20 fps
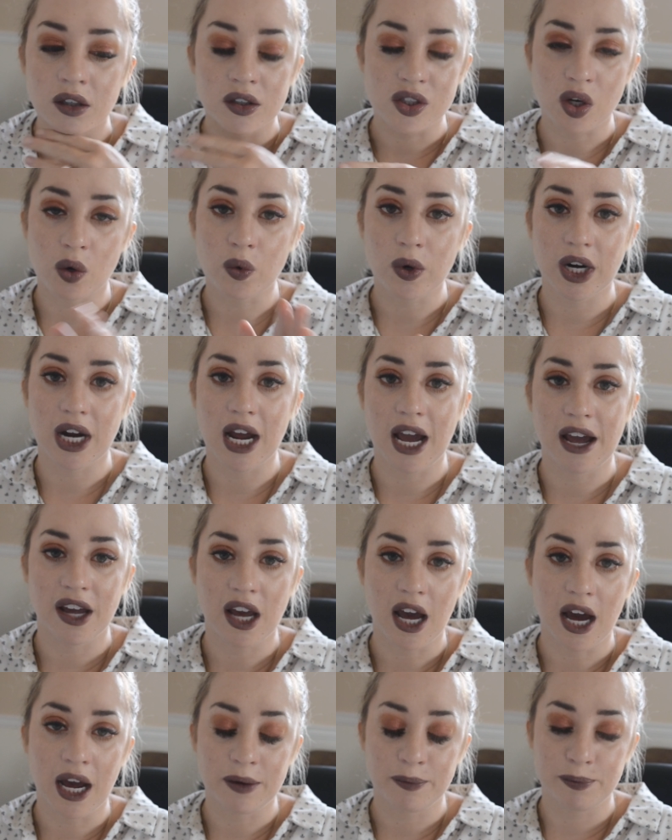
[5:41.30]
"Don't worry,
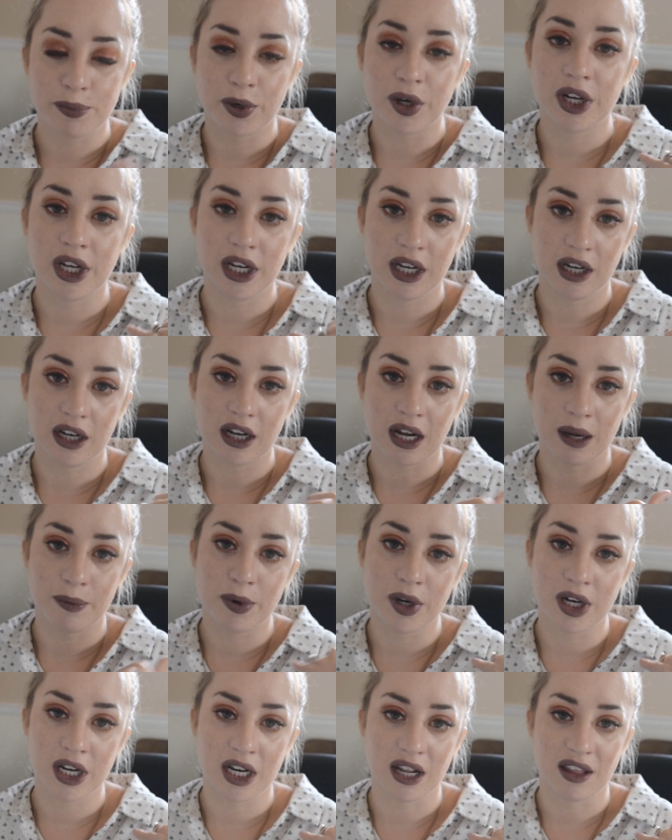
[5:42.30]
I put
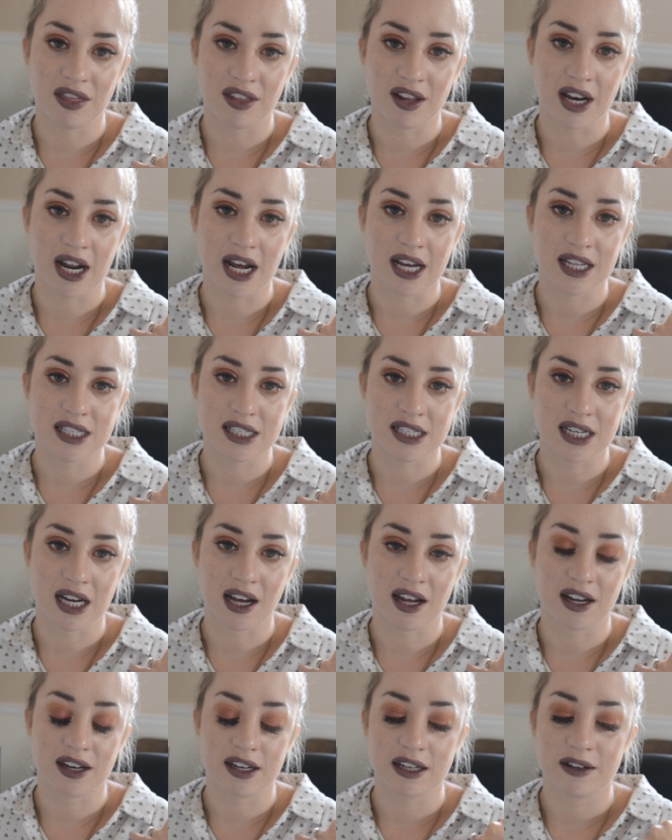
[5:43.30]
it in the
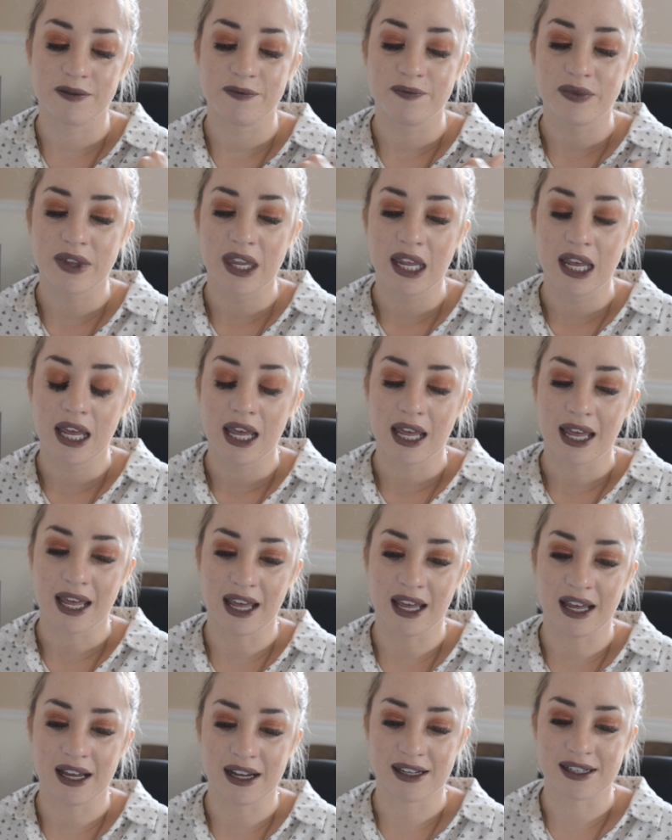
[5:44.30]
nightstand."
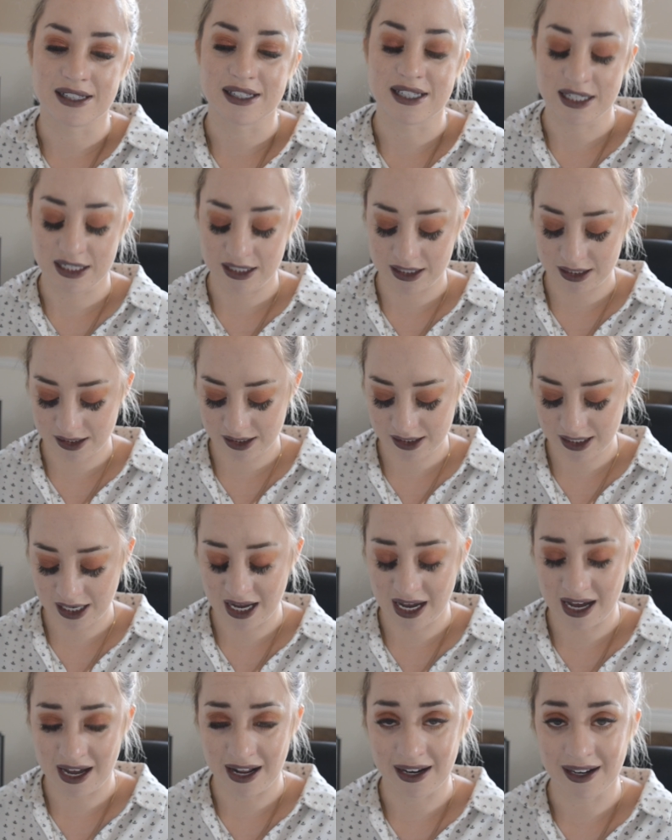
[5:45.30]
And he
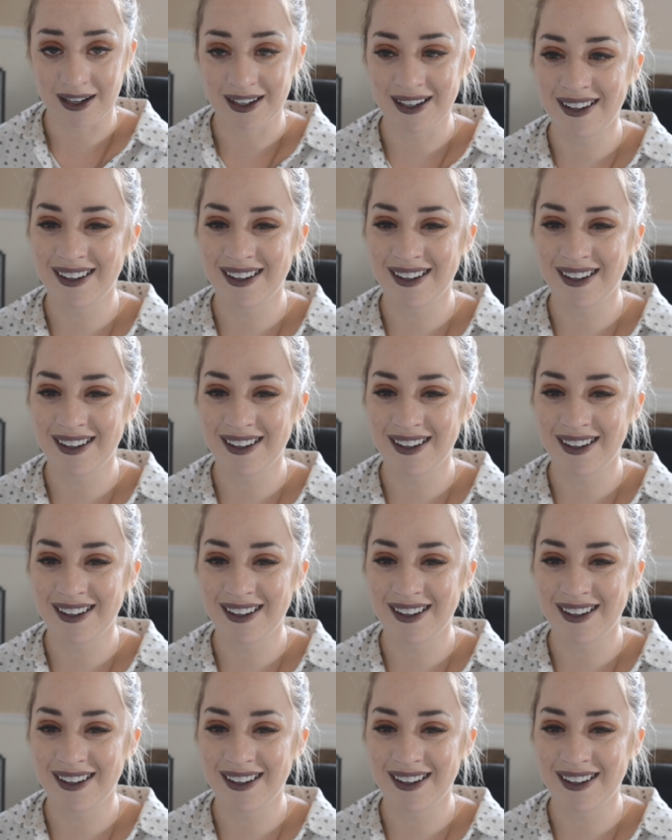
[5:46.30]
said,